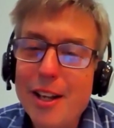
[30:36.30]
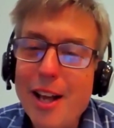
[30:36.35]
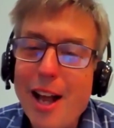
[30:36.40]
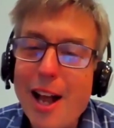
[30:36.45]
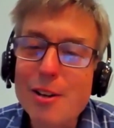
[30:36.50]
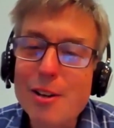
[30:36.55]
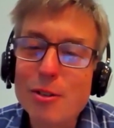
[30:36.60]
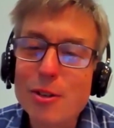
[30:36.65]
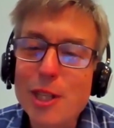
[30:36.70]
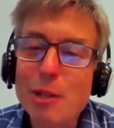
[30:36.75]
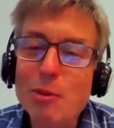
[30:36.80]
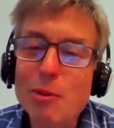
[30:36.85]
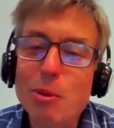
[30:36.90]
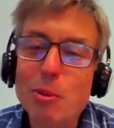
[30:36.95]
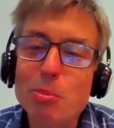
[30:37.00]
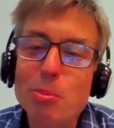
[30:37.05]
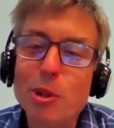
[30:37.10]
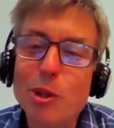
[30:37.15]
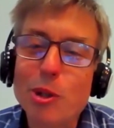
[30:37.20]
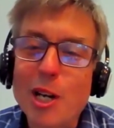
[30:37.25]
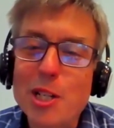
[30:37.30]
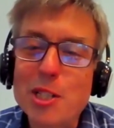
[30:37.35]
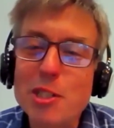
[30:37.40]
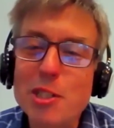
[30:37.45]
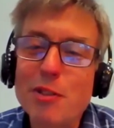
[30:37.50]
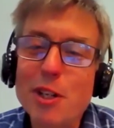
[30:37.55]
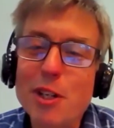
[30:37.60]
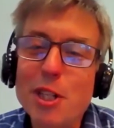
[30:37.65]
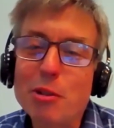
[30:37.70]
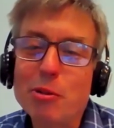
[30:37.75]
I don't think we're
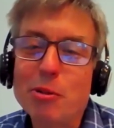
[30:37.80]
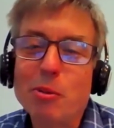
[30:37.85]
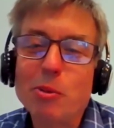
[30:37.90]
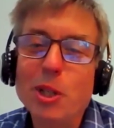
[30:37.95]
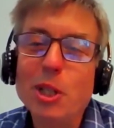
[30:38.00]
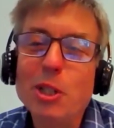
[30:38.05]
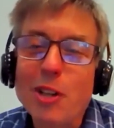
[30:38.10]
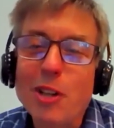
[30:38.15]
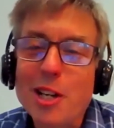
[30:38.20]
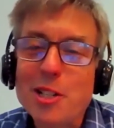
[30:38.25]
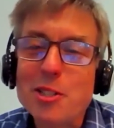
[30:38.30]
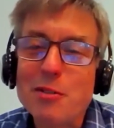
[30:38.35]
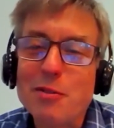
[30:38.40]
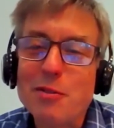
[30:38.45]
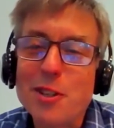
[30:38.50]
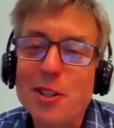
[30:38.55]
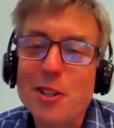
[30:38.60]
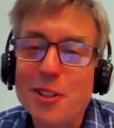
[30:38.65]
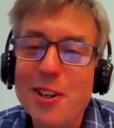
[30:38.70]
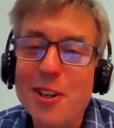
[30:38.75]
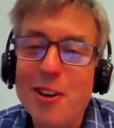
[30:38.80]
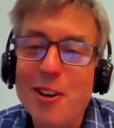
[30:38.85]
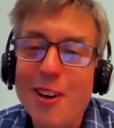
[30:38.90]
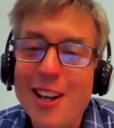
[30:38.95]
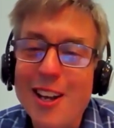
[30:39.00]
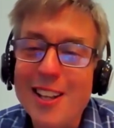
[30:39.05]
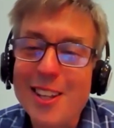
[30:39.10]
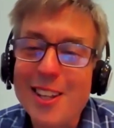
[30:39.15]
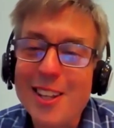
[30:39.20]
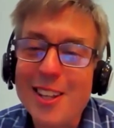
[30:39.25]
progressive. I think we're regressive here.
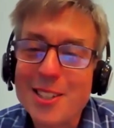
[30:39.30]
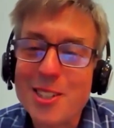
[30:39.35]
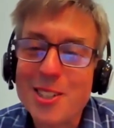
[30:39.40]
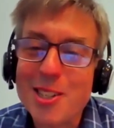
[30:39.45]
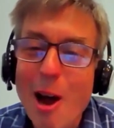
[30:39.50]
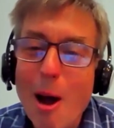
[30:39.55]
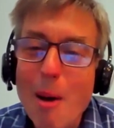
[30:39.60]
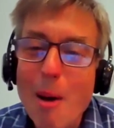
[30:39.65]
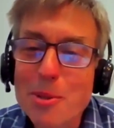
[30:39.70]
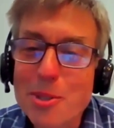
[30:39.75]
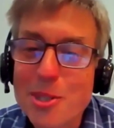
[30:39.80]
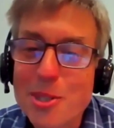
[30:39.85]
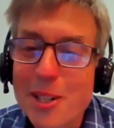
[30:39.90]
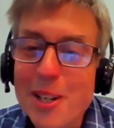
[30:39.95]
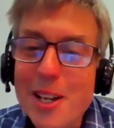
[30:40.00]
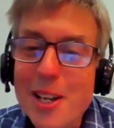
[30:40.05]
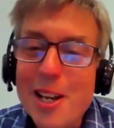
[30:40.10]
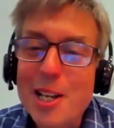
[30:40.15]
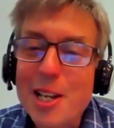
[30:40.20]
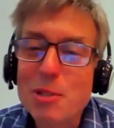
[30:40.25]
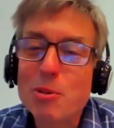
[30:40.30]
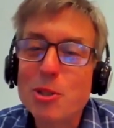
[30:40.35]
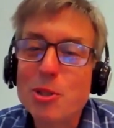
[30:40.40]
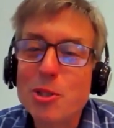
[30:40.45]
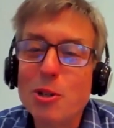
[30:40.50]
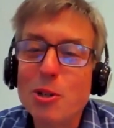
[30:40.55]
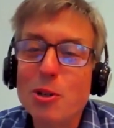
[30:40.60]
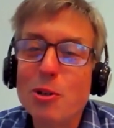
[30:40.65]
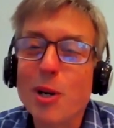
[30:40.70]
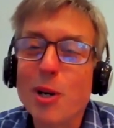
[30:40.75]
I think it's the opposite because we're
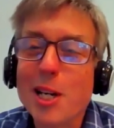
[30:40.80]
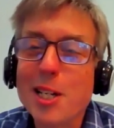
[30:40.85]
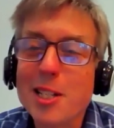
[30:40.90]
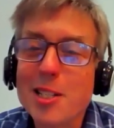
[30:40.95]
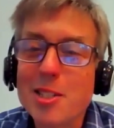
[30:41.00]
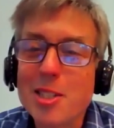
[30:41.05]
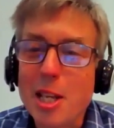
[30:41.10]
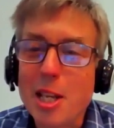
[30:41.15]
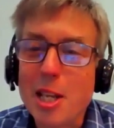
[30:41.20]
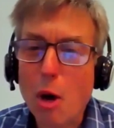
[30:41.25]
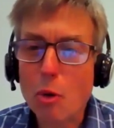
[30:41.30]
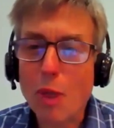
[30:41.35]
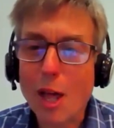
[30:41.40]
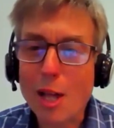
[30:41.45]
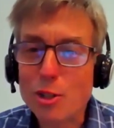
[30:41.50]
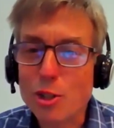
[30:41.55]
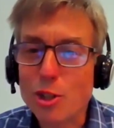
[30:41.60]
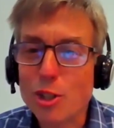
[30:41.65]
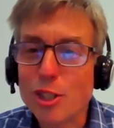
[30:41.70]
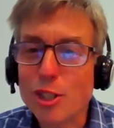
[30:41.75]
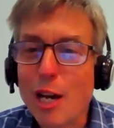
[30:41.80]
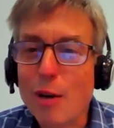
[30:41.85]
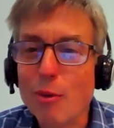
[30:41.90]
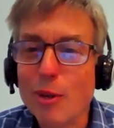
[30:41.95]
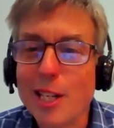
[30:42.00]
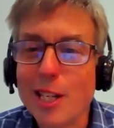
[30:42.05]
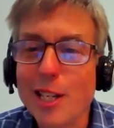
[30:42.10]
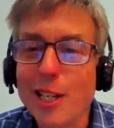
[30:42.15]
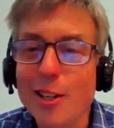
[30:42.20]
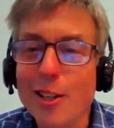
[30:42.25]
so quick to say, oh, that's good. Now
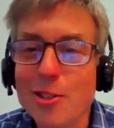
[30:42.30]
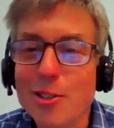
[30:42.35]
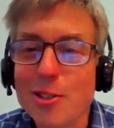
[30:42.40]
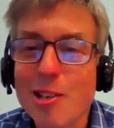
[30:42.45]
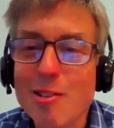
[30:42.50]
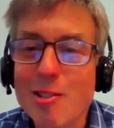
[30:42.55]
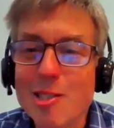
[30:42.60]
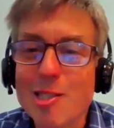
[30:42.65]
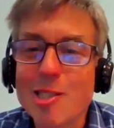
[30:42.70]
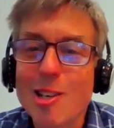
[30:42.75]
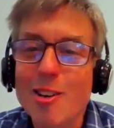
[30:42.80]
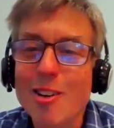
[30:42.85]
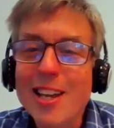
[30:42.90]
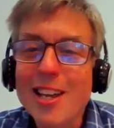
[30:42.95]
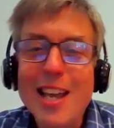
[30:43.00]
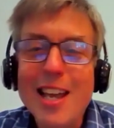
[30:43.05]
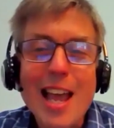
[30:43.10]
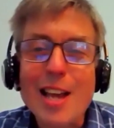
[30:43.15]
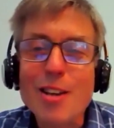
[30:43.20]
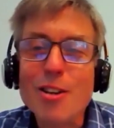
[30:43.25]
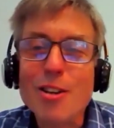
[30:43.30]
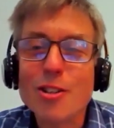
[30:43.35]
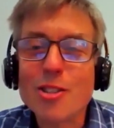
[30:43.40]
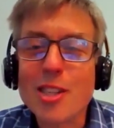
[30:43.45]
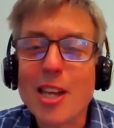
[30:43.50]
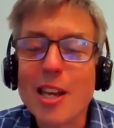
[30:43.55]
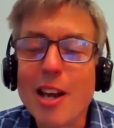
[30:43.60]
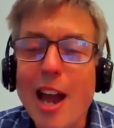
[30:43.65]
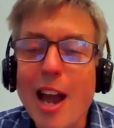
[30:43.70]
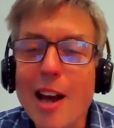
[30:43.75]
we can kill so-and-so. And you're
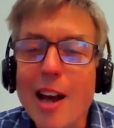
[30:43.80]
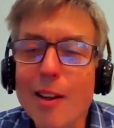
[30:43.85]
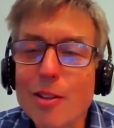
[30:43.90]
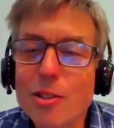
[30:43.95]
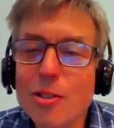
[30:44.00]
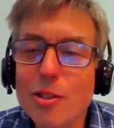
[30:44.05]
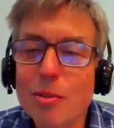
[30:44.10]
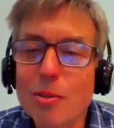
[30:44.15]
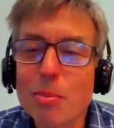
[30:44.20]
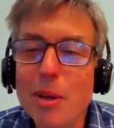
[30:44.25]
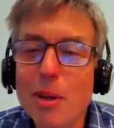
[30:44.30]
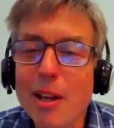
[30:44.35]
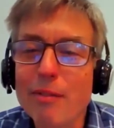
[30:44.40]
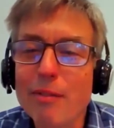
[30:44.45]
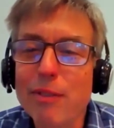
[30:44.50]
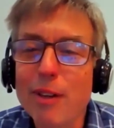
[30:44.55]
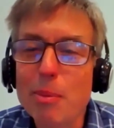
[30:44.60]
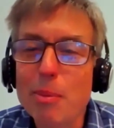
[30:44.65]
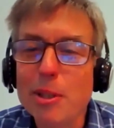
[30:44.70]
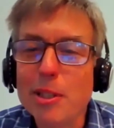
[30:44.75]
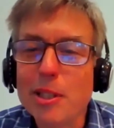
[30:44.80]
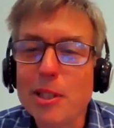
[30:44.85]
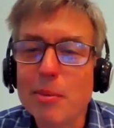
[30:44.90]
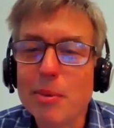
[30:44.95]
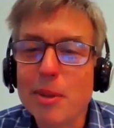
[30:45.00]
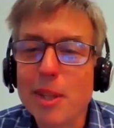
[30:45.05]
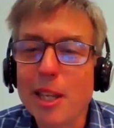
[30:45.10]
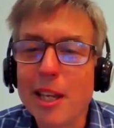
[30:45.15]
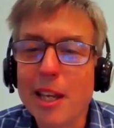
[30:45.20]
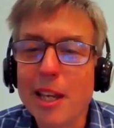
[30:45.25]
saying, Alex, you're being flippant.
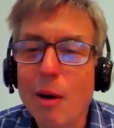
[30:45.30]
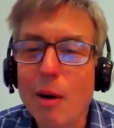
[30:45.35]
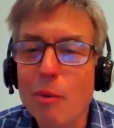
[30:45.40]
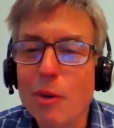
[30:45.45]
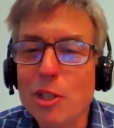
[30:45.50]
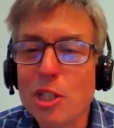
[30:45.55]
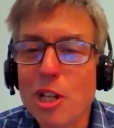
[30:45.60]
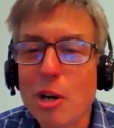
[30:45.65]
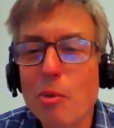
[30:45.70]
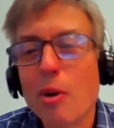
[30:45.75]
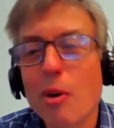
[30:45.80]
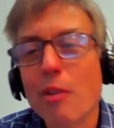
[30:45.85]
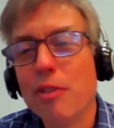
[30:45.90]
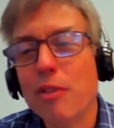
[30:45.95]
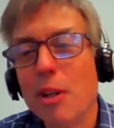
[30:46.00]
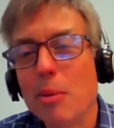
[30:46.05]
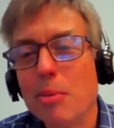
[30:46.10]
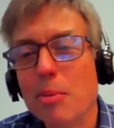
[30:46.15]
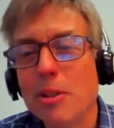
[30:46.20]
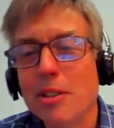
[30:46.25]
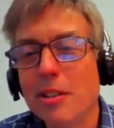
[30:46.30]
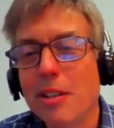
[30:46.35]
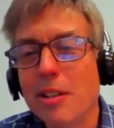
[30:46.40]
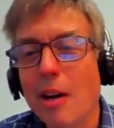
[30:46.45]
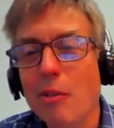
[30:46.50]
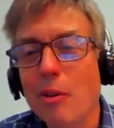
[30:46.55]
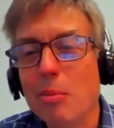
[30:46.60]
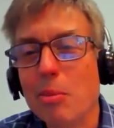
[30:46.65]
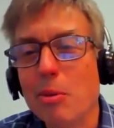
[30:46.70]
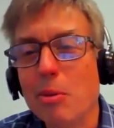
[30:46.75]
I'm thinking, I wish I were flippant.
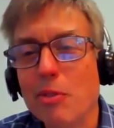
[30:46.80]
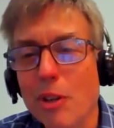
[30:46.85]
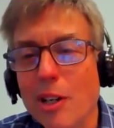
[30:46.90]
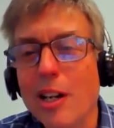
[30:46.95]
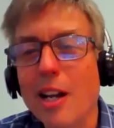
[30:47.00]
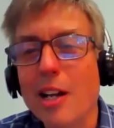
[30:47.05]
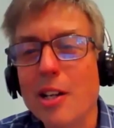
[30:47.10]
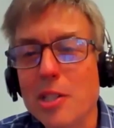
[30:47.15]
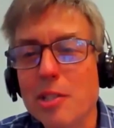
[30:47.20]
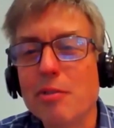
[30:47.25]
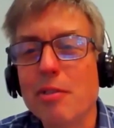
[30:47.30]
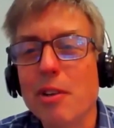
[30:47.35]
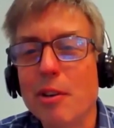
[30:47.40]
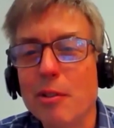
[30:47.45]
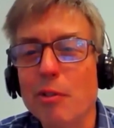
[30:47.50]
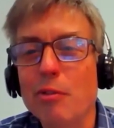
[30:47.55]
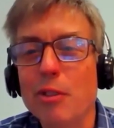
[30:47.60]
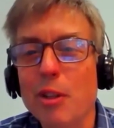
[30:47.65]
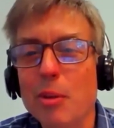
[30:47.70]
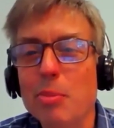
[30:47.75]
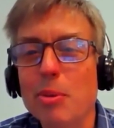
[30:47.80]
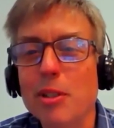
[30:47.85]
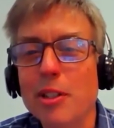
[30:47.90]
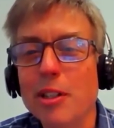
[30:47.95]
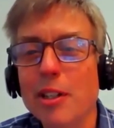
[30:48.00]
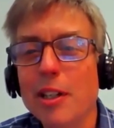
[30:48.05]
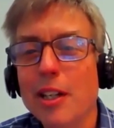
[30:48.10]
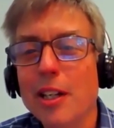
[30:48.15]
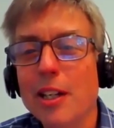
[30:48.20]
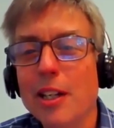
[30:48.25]
That would be very nice if I were flippant
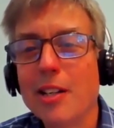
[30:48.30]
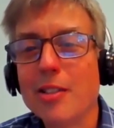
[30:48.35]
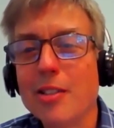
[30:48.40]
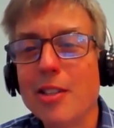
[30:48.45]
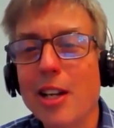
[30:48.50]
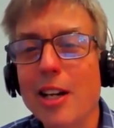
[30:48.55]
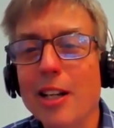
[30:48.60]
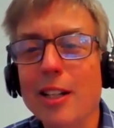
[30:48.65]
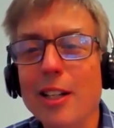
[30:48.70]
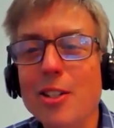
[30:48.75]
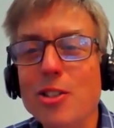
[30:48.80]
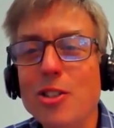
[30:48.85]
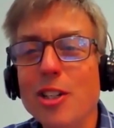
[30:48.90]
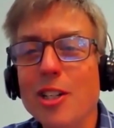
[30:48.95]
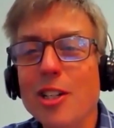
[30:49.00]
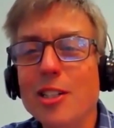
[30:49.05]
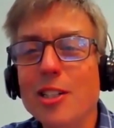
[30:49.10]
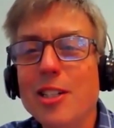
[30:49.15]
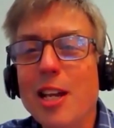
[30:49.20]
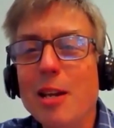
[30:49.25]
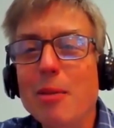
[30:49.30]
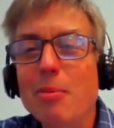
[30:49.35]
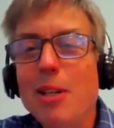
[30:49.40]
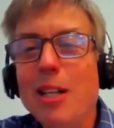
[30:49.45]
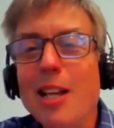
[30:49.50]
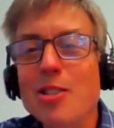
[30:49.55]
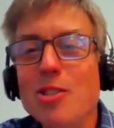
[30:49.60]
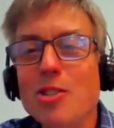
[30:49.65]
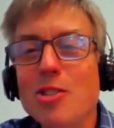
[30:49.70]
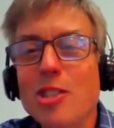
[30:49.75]
because then at least you could take me
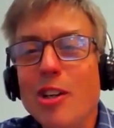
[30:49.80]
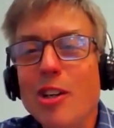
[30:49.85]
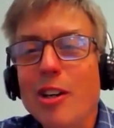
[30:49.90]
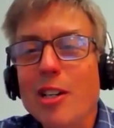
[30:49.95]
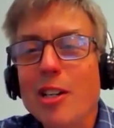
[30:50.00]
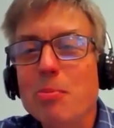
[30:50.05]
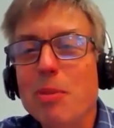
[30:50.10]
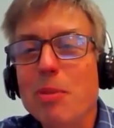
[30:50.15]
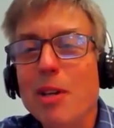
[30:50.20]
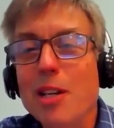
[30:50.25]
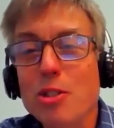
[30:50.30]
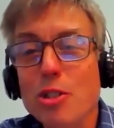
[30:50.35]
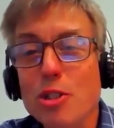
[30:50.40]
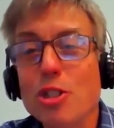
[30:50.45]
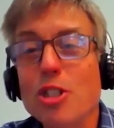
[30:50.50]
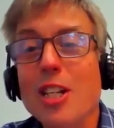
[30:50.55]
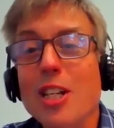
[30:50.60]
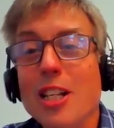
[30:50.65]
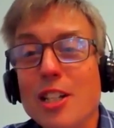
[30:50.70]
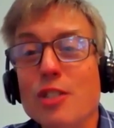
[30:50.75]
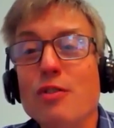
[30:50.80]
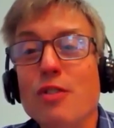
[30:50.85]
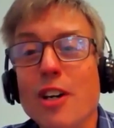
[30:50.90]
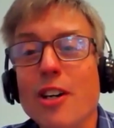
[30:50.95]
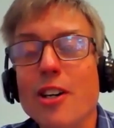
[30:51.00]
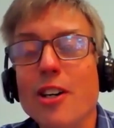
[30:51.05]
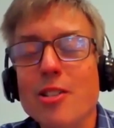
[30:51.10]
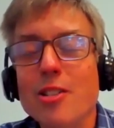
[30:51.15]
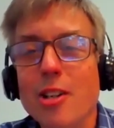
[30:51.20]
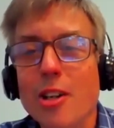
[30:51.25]
less serious because you should take this
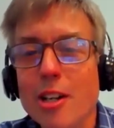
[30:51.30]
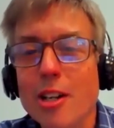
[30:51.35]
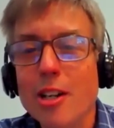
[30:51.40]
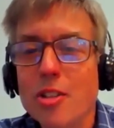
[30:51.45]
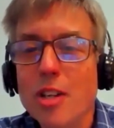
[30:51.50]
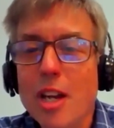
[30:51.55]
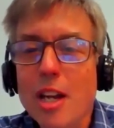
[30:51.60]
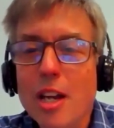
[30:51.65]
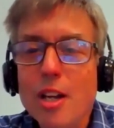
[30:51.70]
very serious.